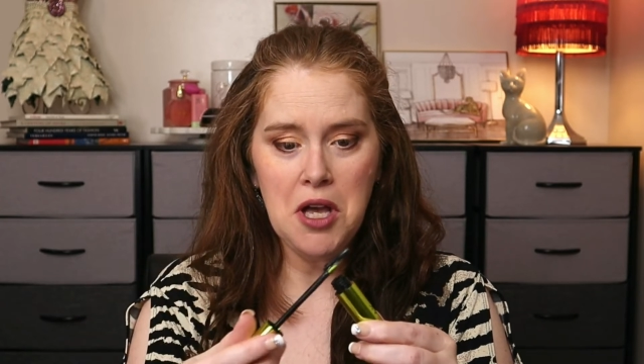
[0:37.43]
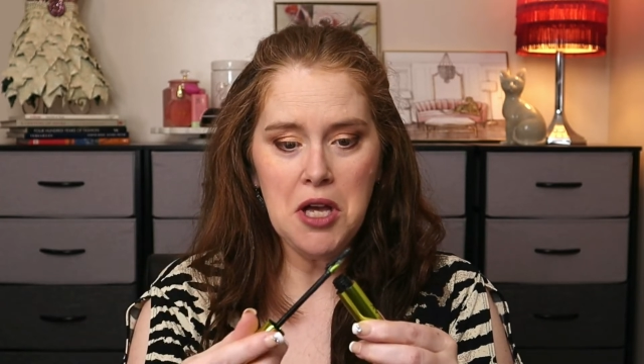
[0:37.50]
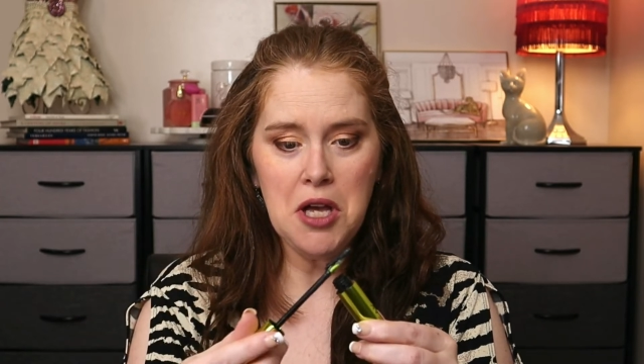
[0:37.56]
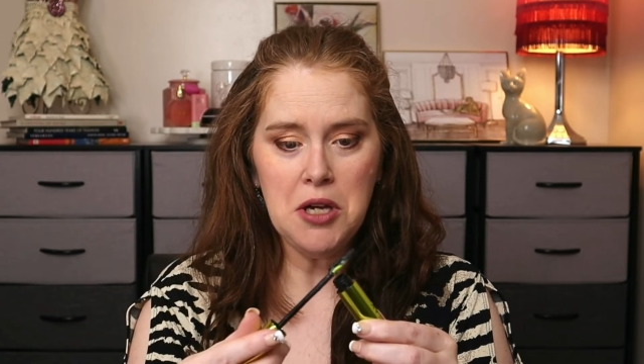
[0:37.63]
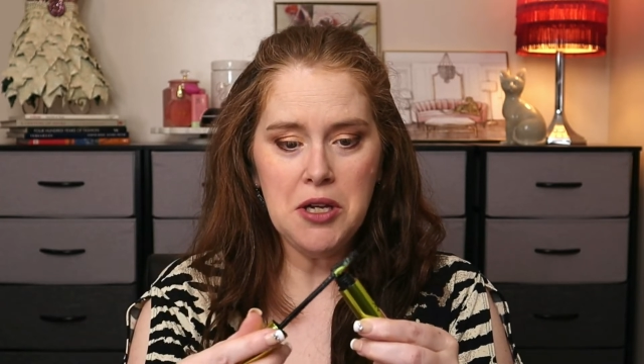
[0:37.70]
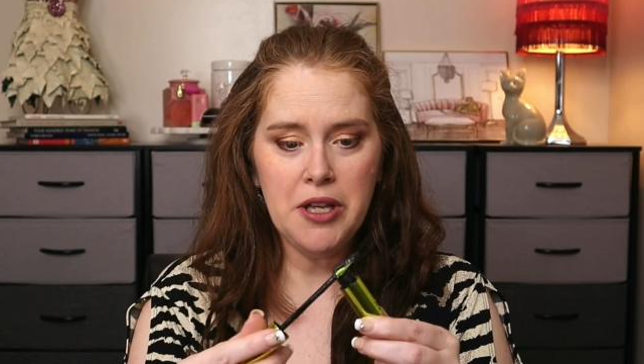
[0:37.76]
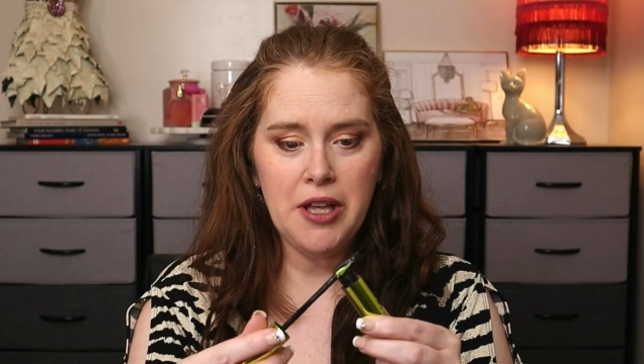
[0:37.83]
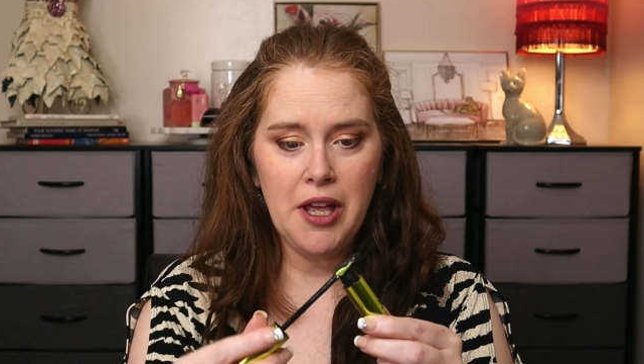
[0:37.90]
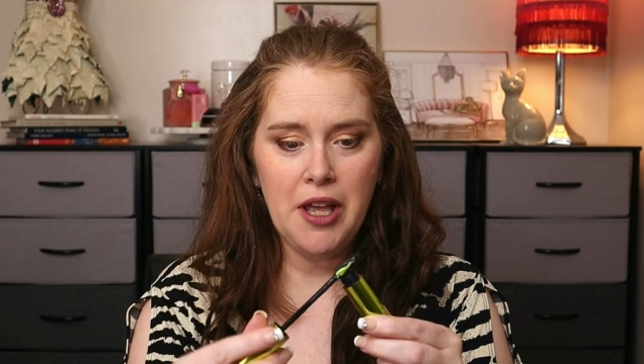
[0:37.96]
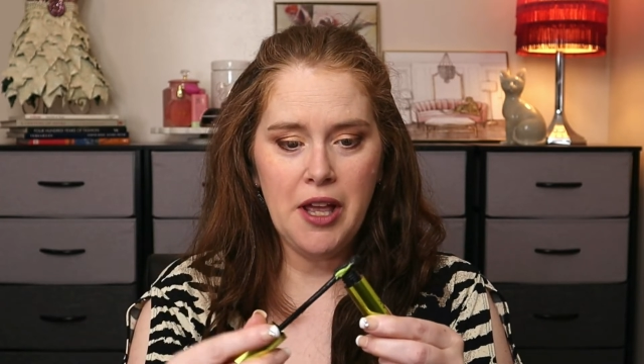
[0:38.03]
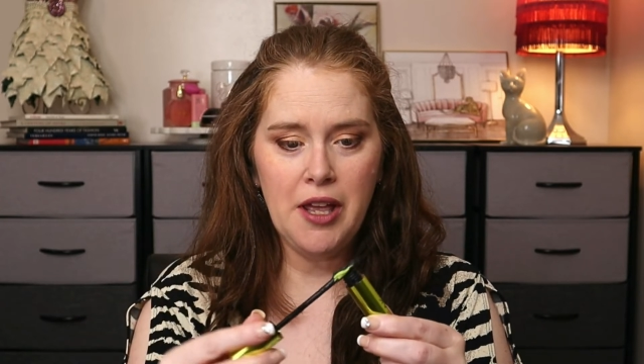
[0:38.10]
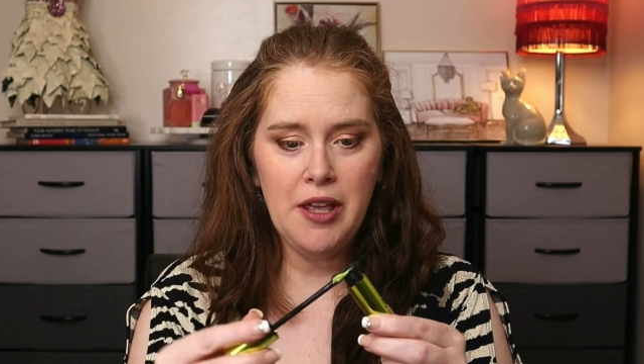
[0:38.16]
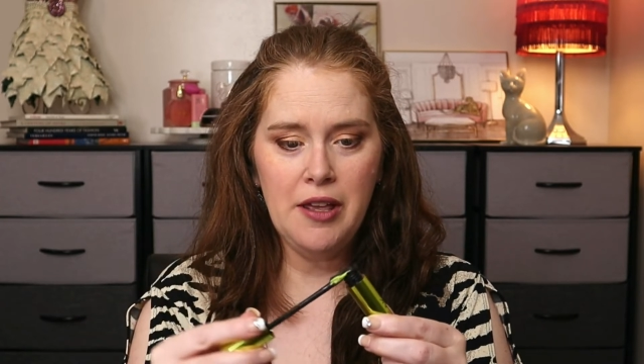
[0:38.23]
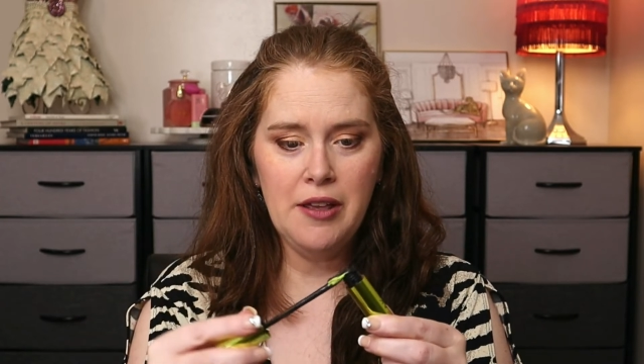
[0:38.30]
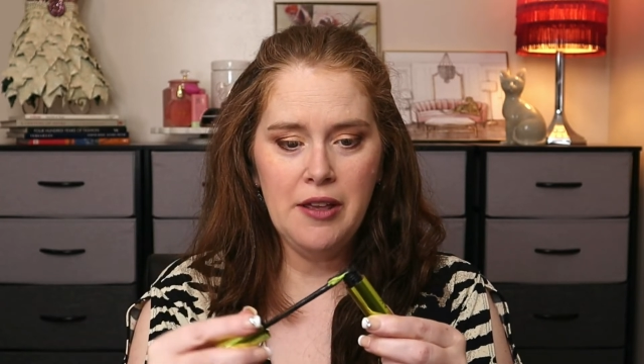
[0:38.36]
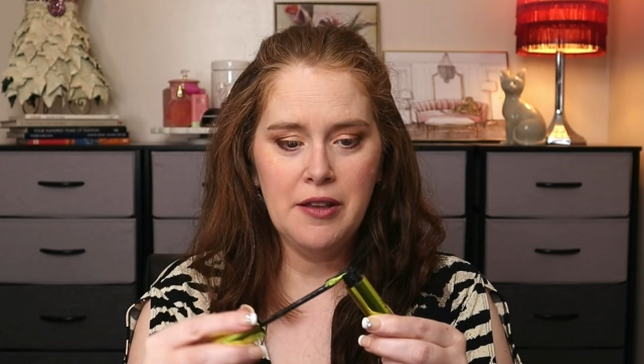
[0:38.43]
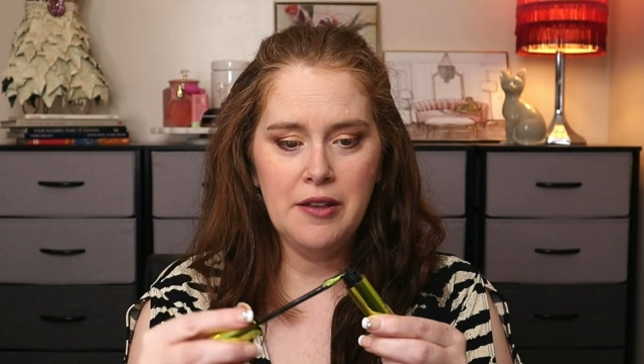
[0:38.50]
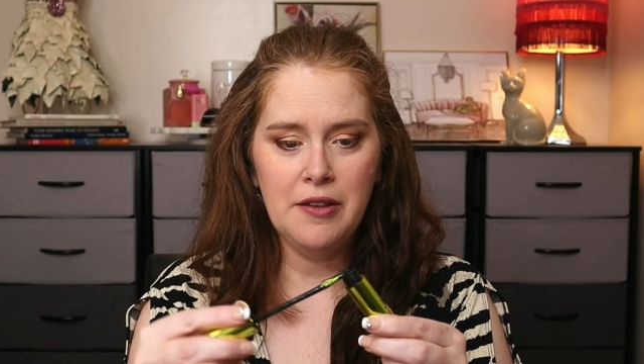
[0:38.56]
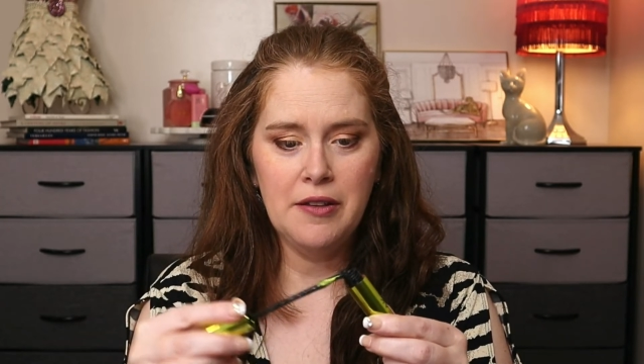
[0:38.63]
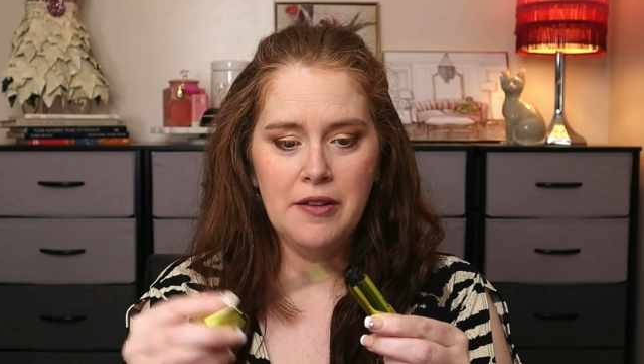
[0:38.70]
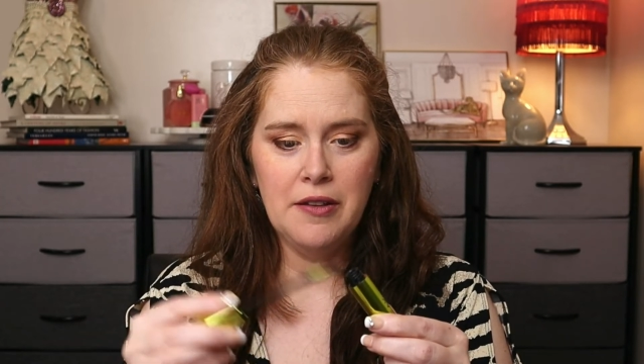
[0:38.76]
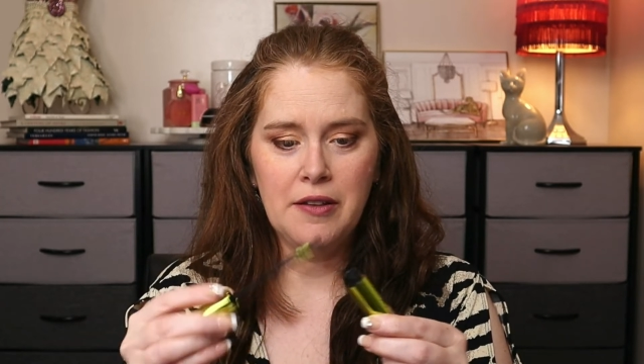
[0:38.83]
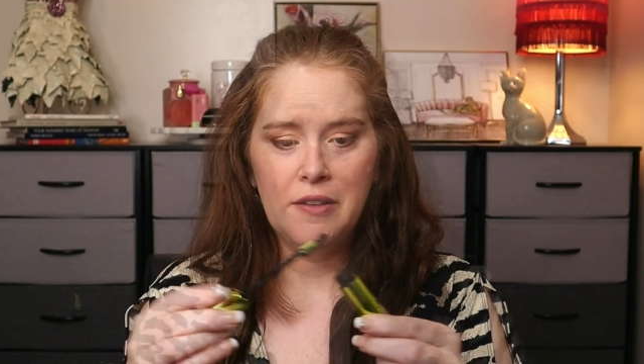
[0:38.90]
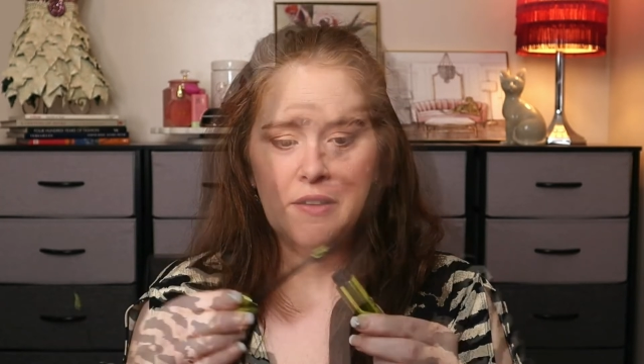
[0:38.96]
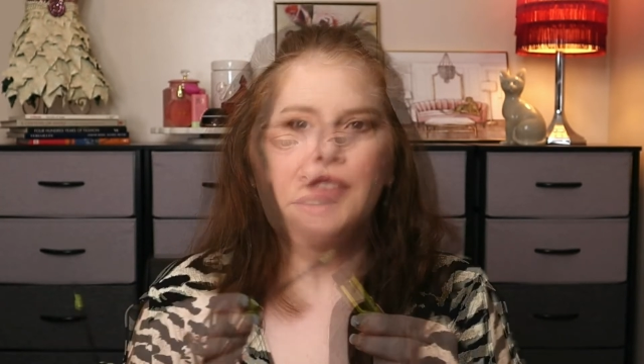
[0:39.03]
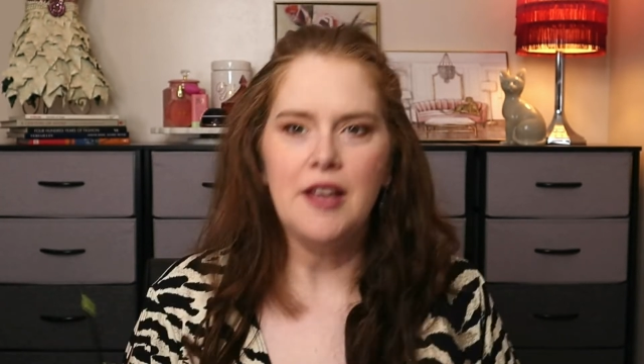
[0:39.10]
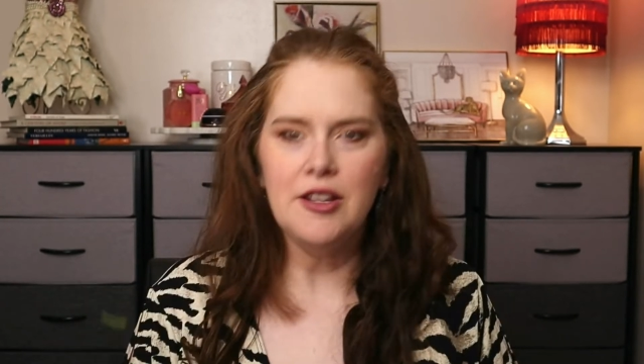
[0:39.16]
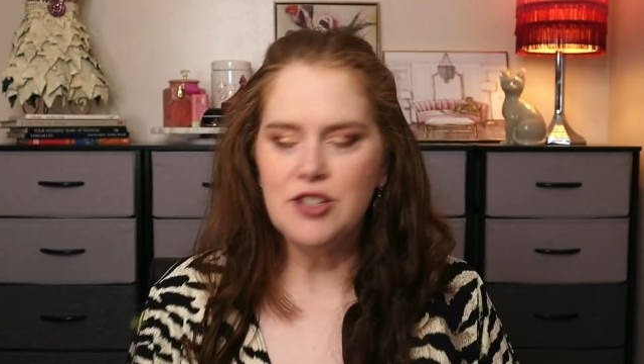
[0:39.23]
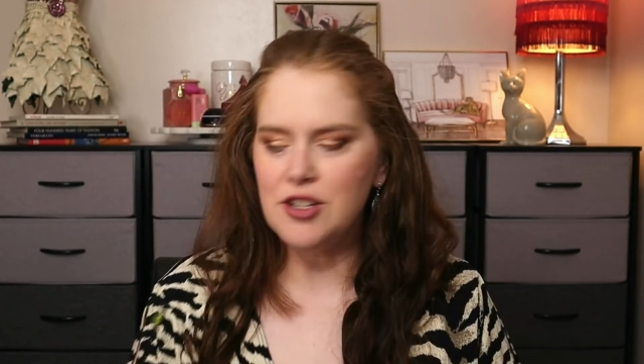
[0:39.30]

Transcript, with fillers: Okay. They